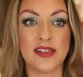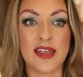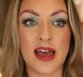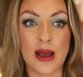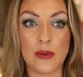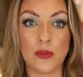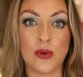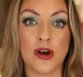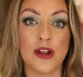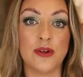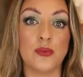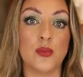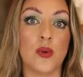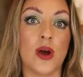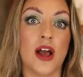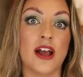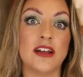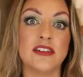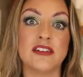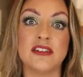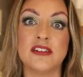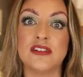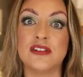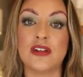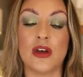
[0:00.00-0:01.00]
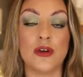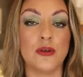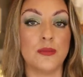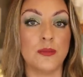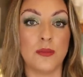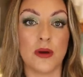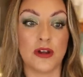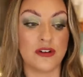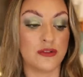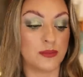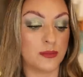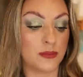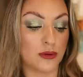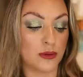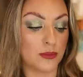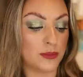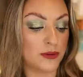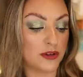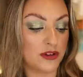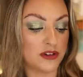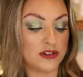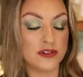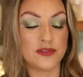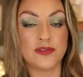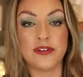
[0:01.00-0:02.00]
That one works so much more
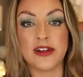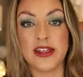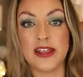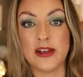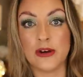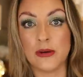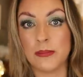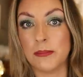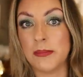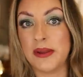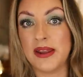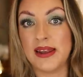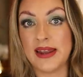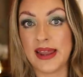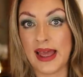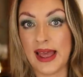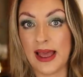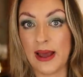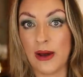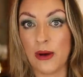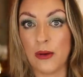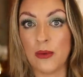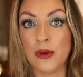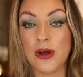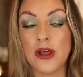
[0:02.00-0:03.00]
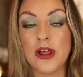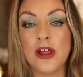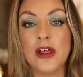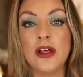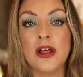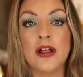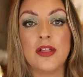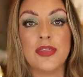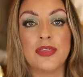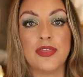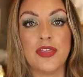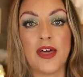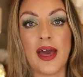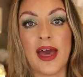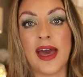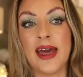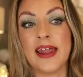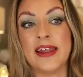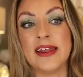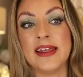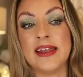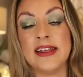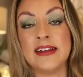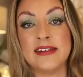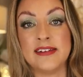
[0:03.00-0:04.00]
beautifully on me now
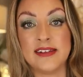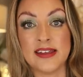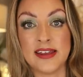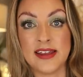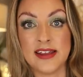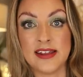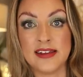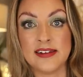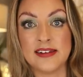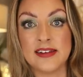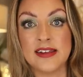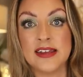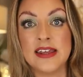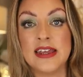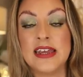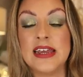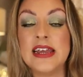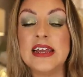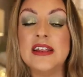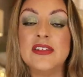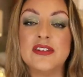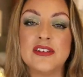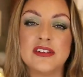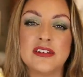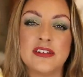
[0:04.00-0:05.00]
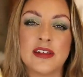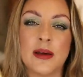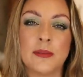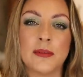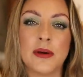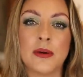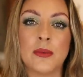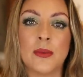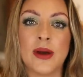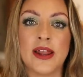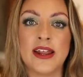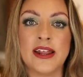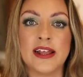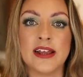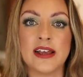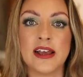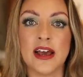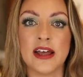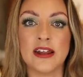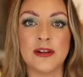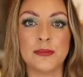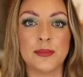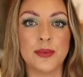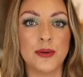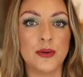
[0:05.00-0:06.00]
than it did in the summer when it
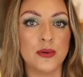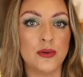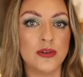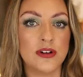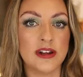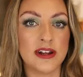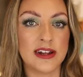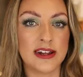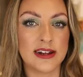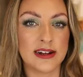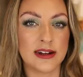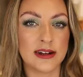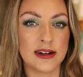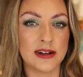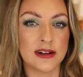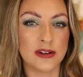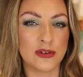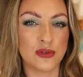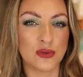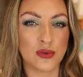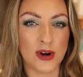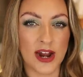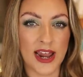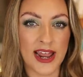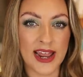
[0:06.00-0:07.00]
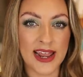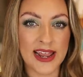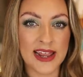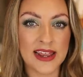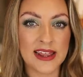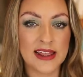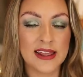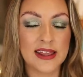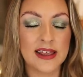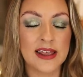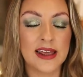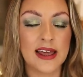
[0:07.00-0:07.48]
kind of pulled a little grey